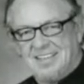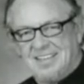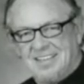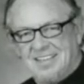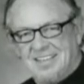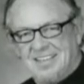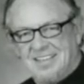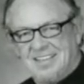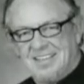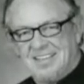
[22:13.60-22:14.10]

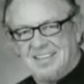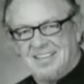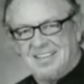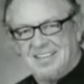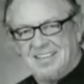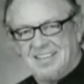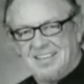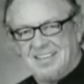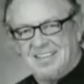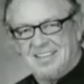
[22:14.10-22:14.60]

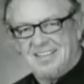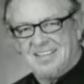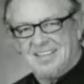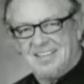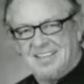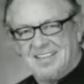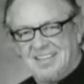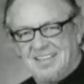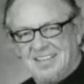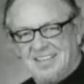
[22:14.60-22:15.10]

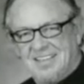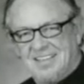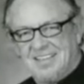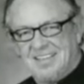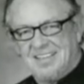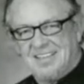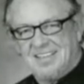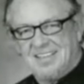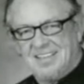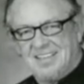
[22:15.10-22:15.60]

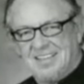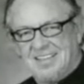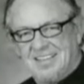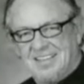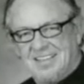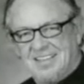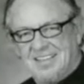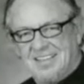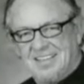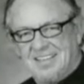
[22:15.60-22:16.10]

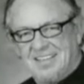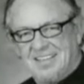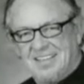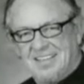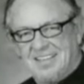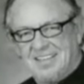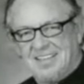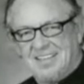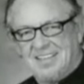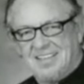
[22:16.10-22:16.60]

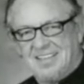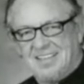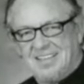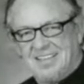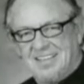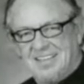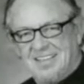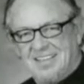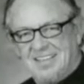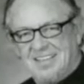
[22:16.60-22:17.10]

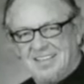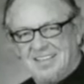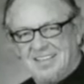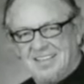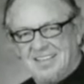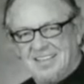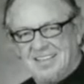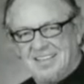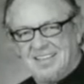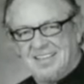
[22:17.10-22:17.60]

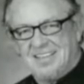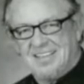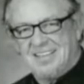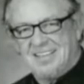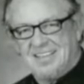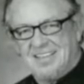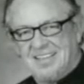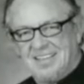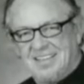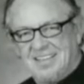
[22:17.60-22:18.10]

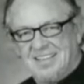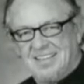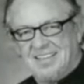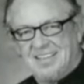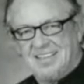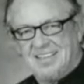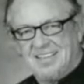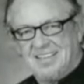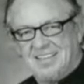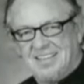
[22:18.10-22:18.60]

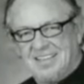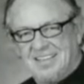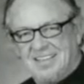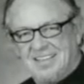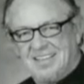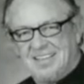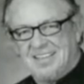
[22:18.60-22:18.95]
(not speaking)